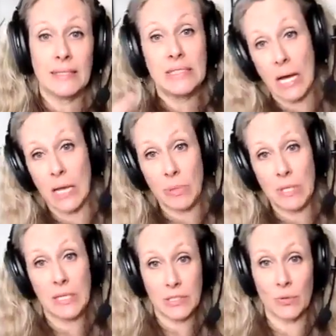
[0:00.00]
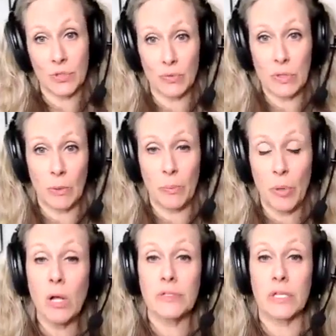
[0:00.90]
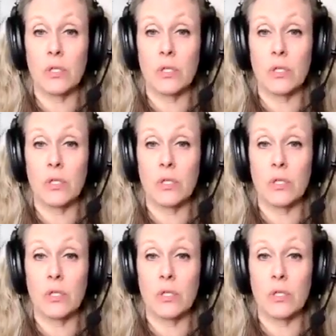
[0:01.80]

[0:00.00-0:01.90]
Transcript: diabetes or cerebral palsy.